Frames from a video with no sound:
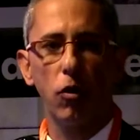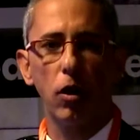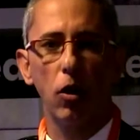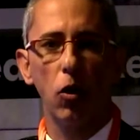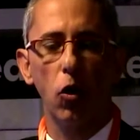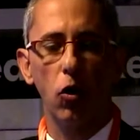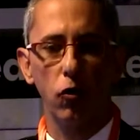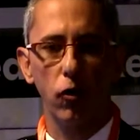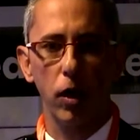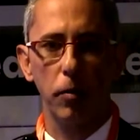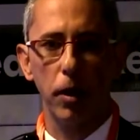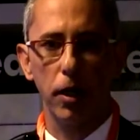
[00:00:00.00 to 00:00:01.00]
a long
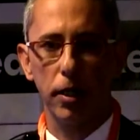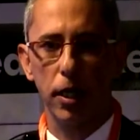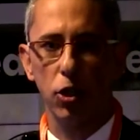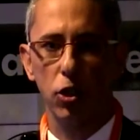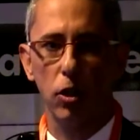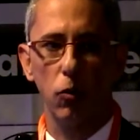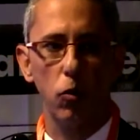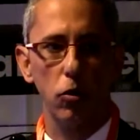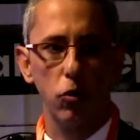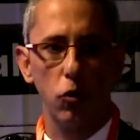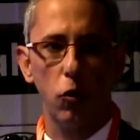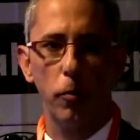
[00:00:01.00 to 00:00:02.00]
rehabilitation and want to
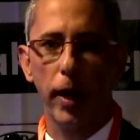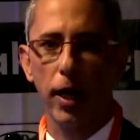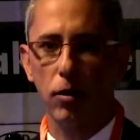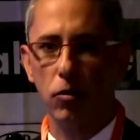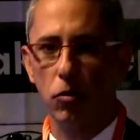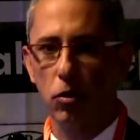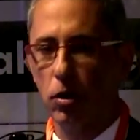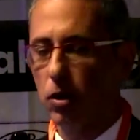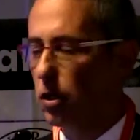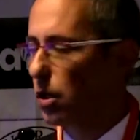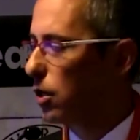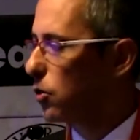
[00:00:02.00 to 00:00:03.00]
go back to
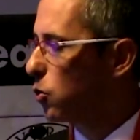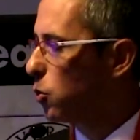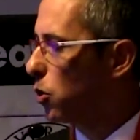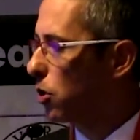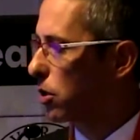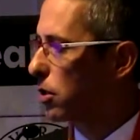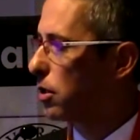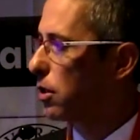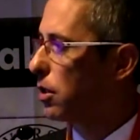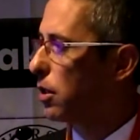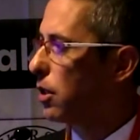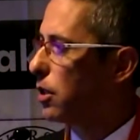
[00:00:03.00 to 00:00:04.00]
work.
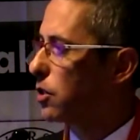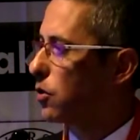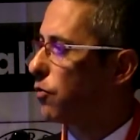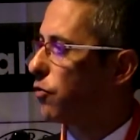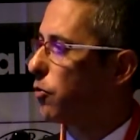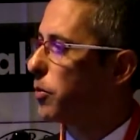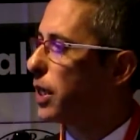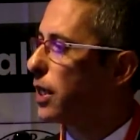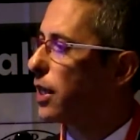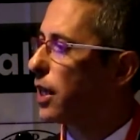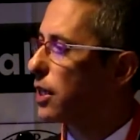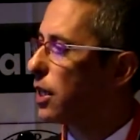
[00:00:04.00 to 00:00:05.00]
So for me,
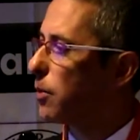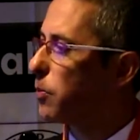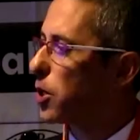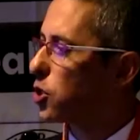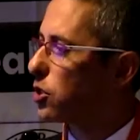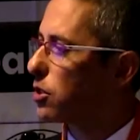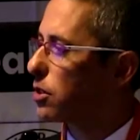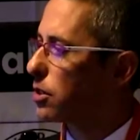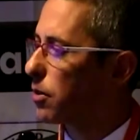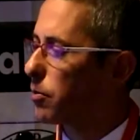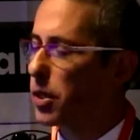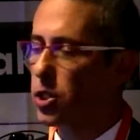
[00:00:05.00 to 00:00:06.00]
the ideal patient is
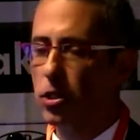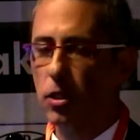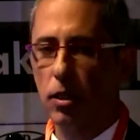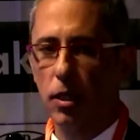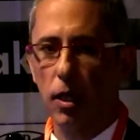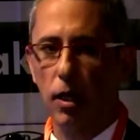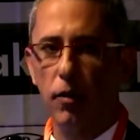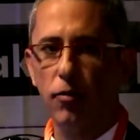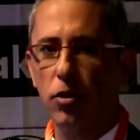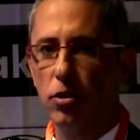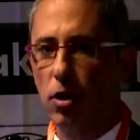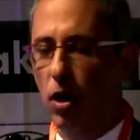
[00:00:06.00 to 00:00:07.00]
a patient that can lift
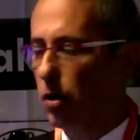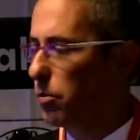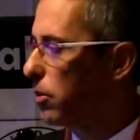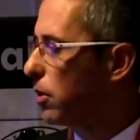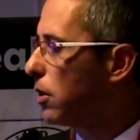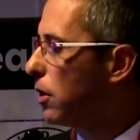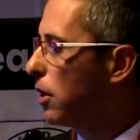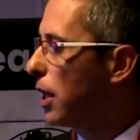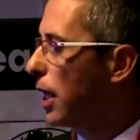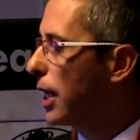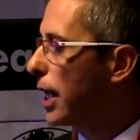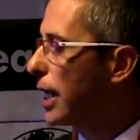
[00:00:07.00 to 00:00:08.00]
his arm
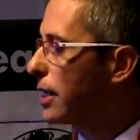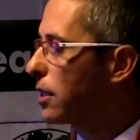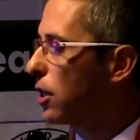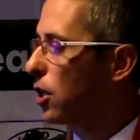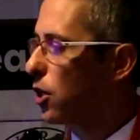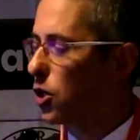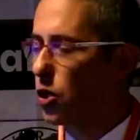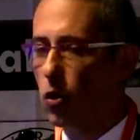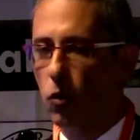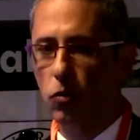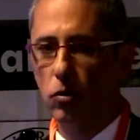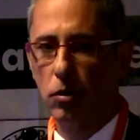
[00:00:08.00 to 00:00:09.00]
and has
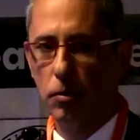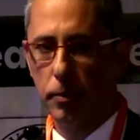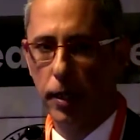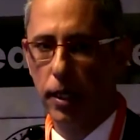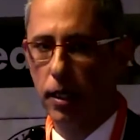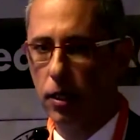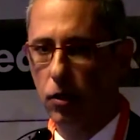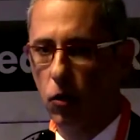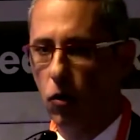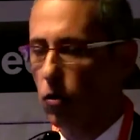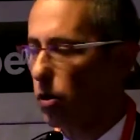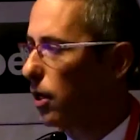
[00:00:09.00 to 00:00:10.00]
no pain at
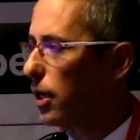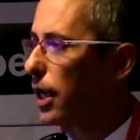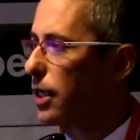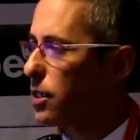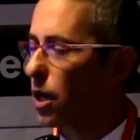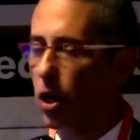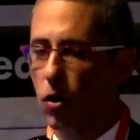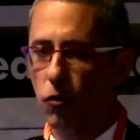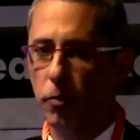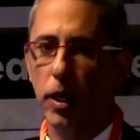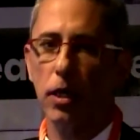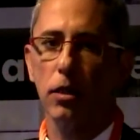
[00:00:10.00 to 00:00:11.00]
all, and has a lot of
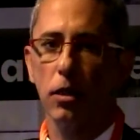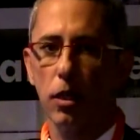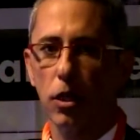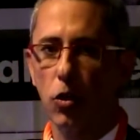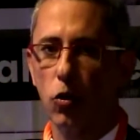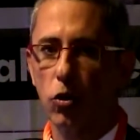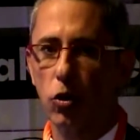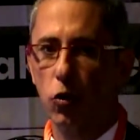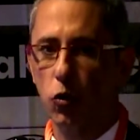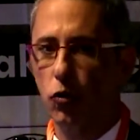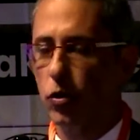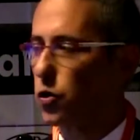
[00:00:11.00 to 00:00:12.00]
pain in order
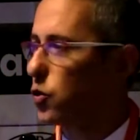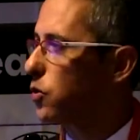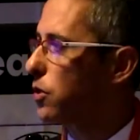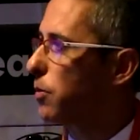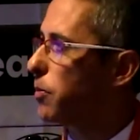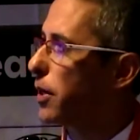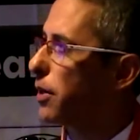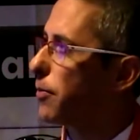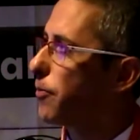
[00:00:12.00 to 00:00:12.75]
to reduce the pain.